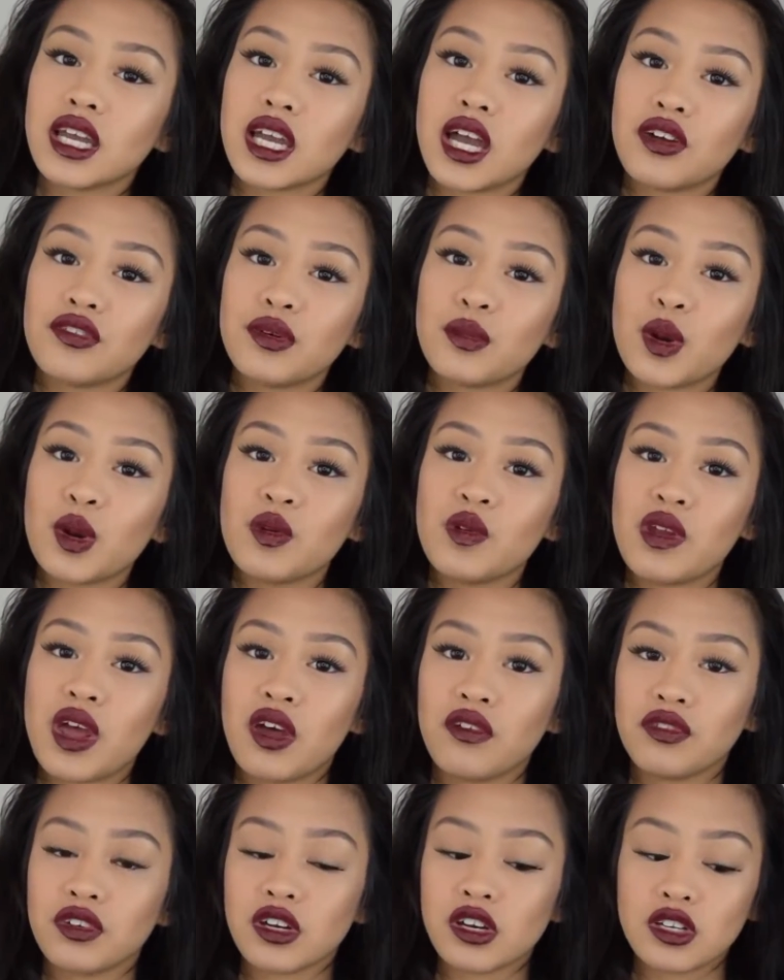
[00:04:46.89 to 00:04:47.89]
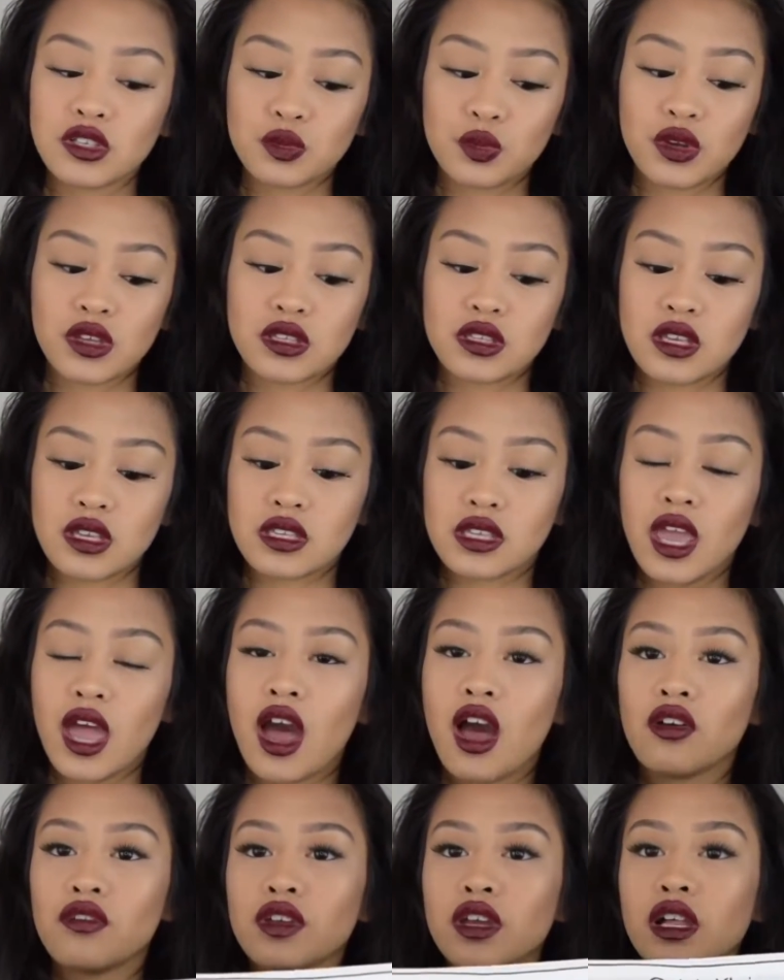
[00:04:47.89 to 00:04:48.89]
I got from Urban Outfitters was this
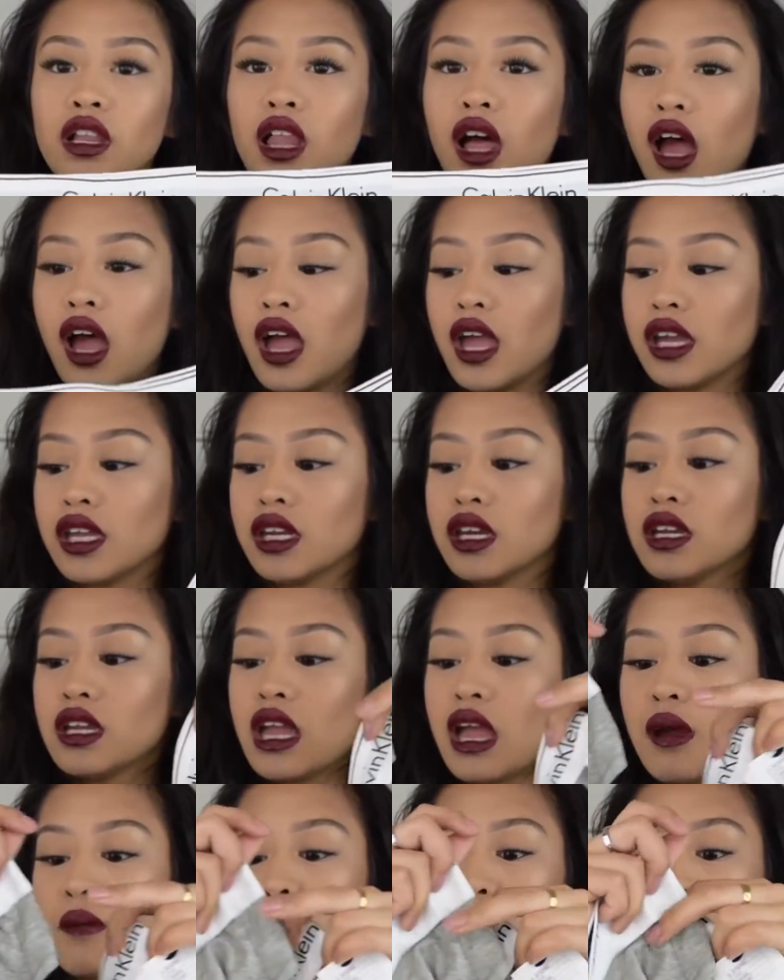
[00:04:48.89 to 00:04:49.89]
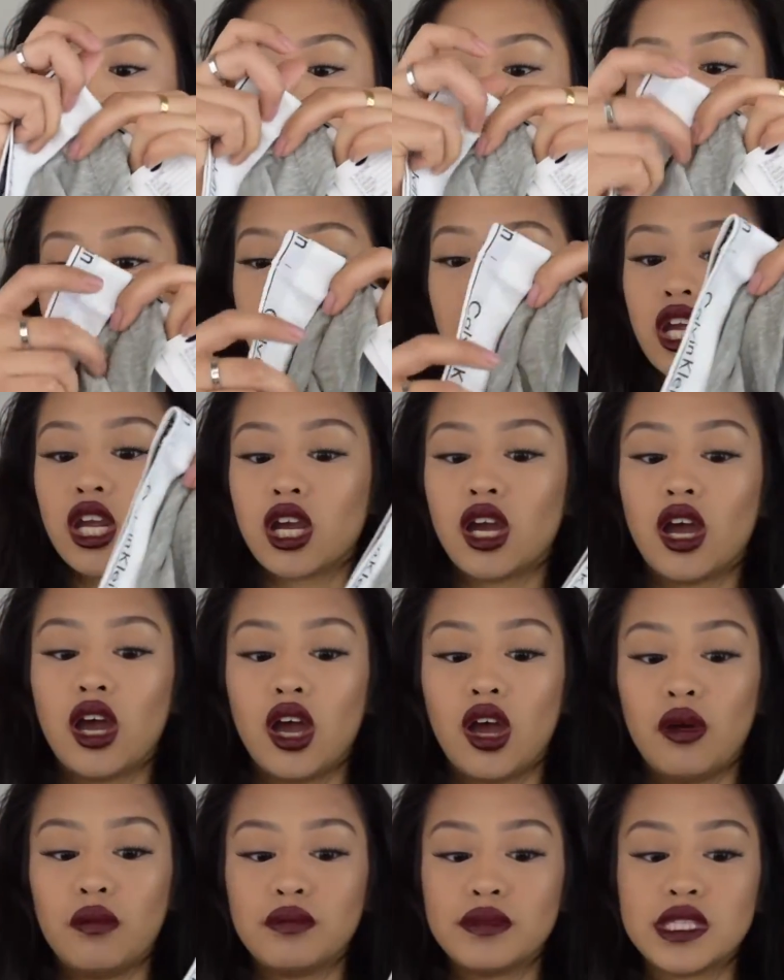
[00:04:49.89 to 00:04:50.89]
Calvin Klein matching
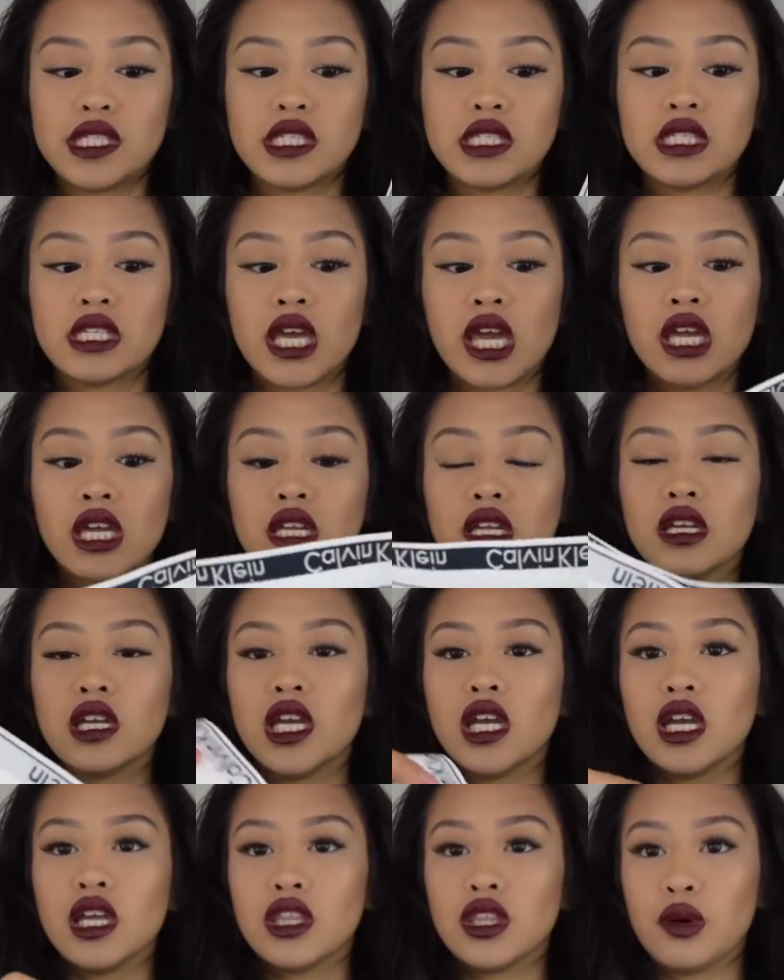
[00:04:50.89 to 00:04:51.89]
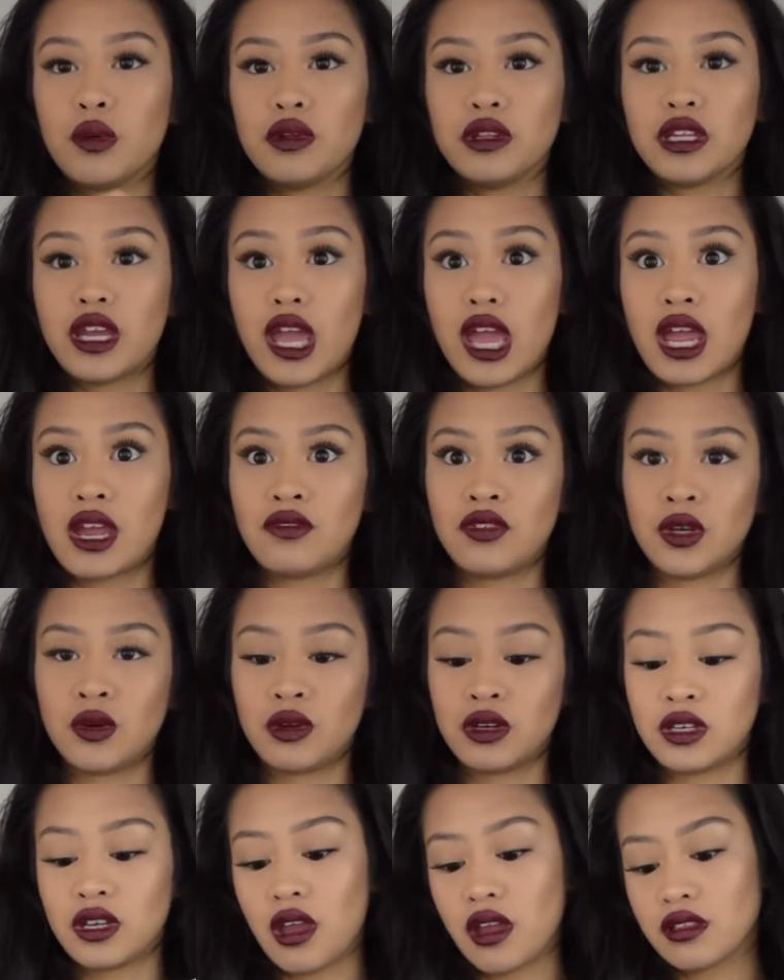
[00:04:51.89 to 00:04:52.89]
set, the one that
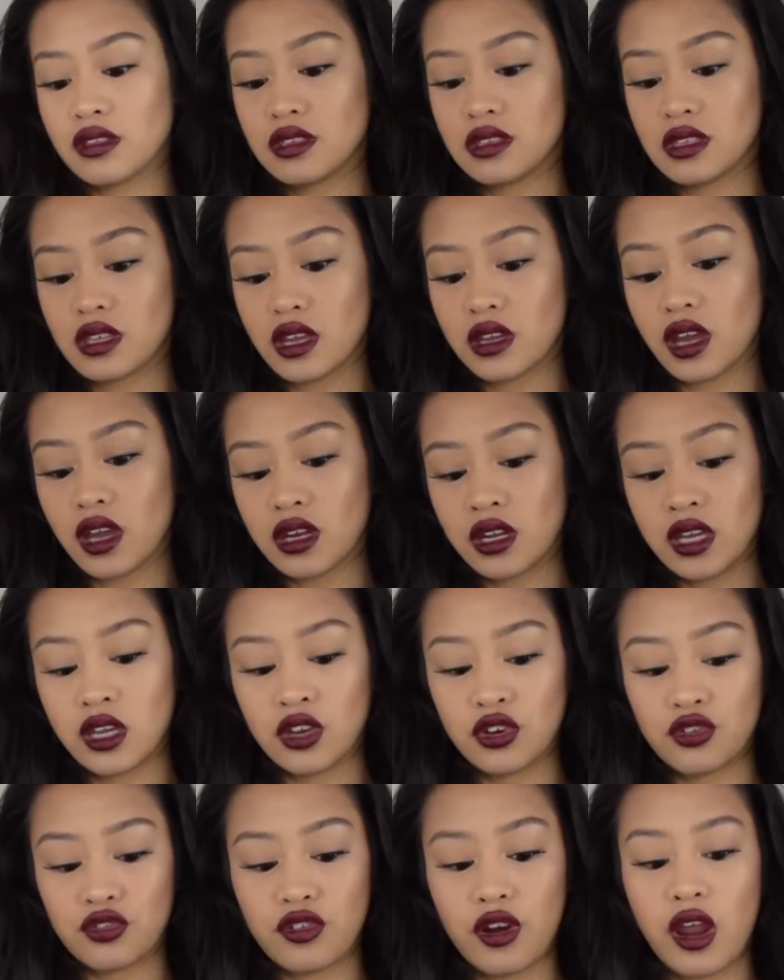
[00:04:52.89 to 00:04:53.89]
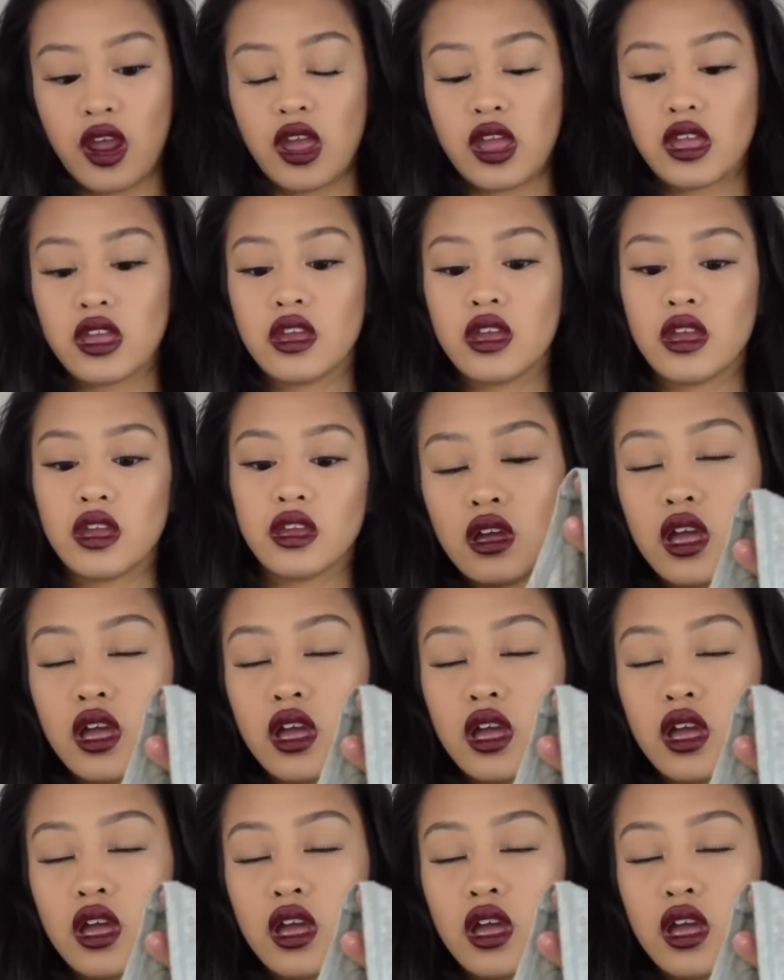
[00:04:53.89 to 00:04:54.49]
everyone gets. I got it in gray.